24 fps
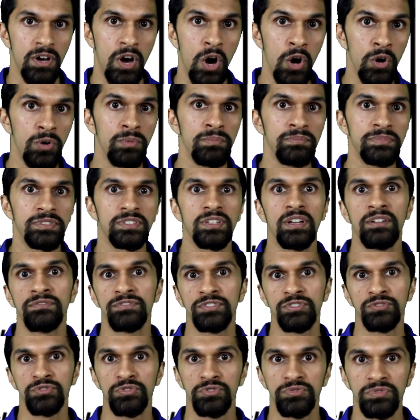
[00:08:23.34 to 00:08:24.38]
ohms of
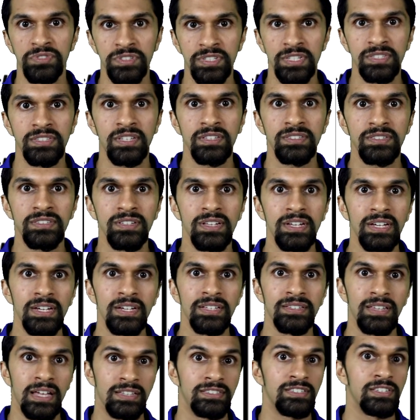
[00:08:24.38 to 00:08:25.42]
solution resistance,
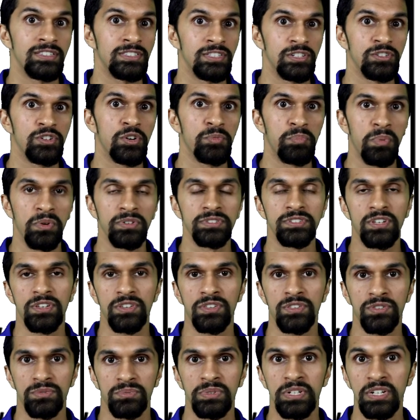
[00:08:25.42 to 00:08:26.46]
that's
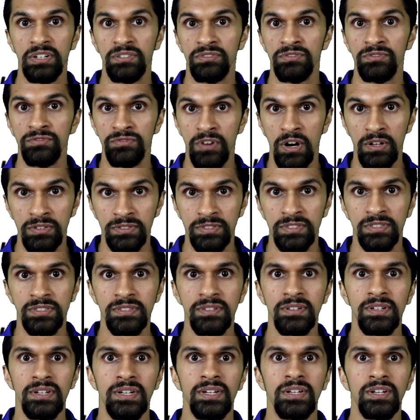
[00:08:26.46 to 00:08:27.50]
0.3 volts,
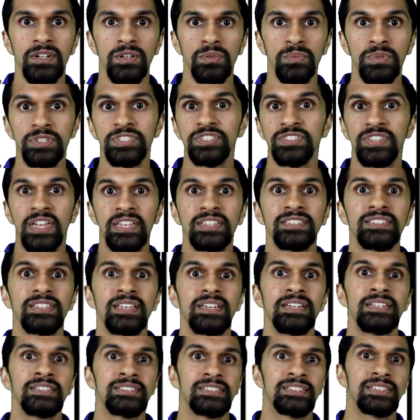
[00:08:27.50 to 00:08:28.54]
which
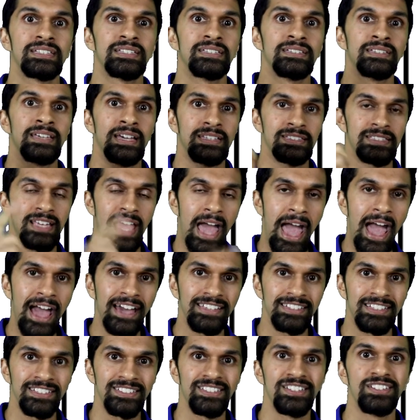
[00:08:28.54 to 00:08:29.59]
then gets
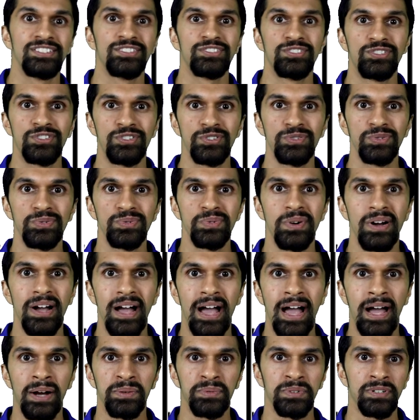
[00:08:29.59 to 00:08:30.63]
added to
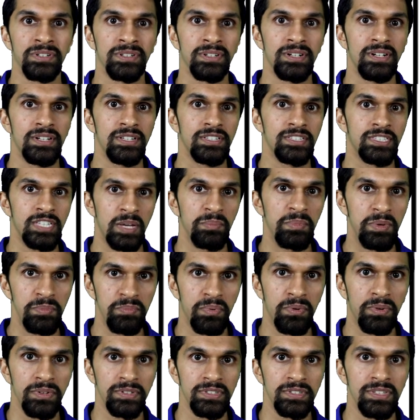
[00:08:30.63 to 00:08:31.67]
our summing
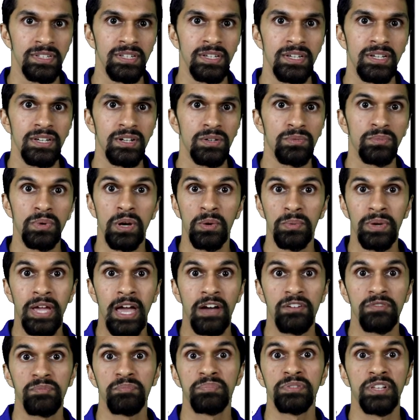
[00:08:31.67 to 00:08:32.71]
point where we
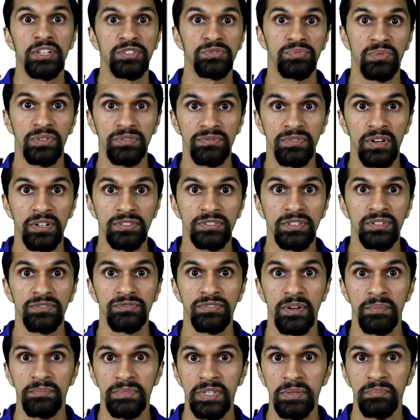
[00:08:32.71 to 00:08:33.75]
have +1 volt
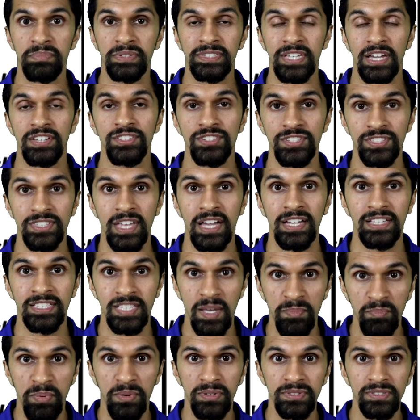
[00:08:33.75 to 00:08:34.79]
from the potentiostat
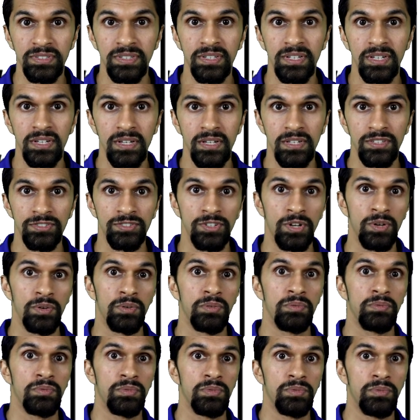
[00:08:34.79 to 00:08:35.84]
set point.
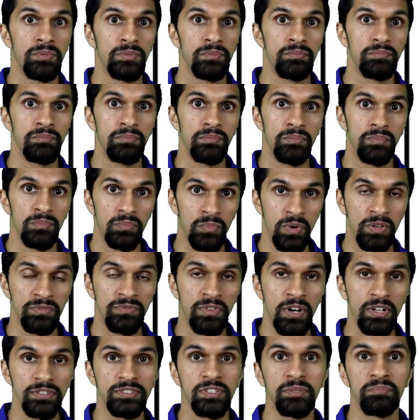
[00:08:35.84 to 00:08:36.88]
So 1
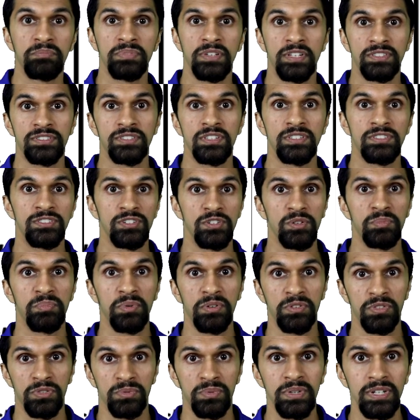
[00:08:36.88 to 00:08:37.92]
volt plus
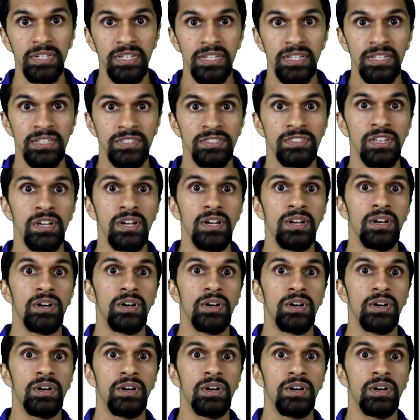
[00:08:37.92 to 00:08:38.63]
0.3 is